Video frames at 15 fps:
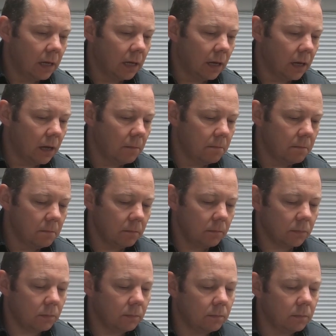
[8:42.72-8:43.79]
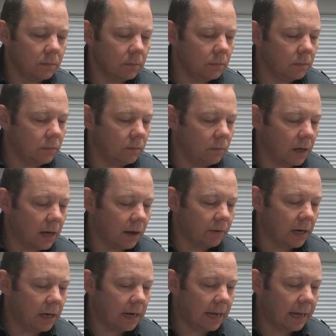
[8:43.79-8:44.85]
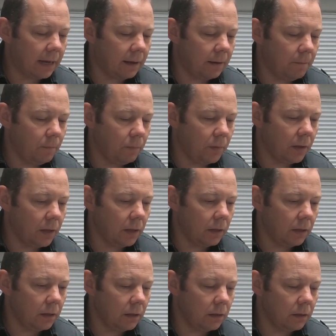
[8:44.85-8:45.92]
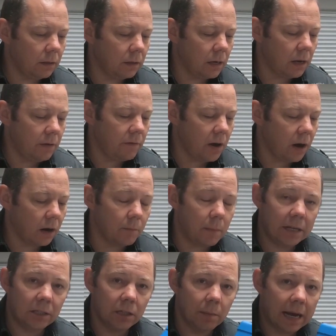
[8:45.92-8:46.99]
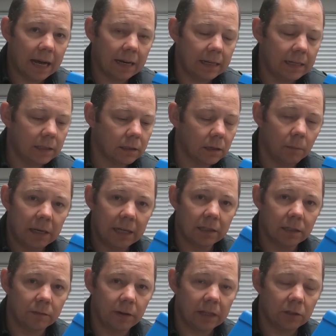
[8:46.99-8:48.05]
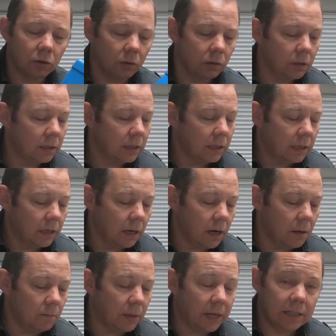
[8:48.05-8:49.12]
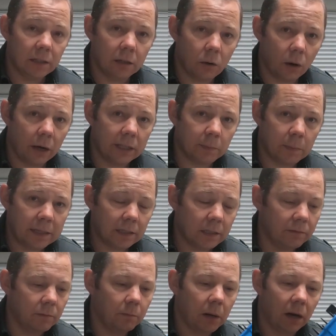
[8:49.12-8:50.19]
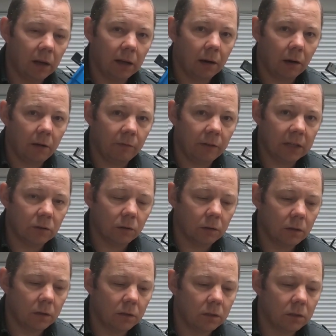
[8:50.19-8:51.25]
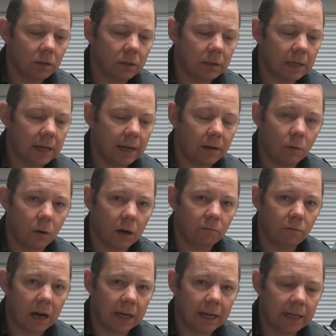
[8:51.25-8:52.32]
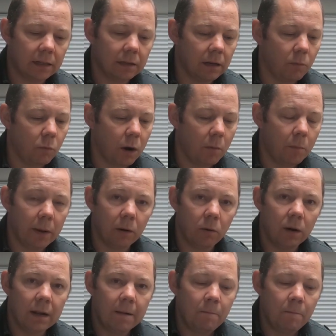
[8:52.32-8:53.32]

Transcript: Other than that, the only thing I can mention about these, I mean, this is Victron. These are quite expensive, but I like Victron because they're quite rugged, they're well built.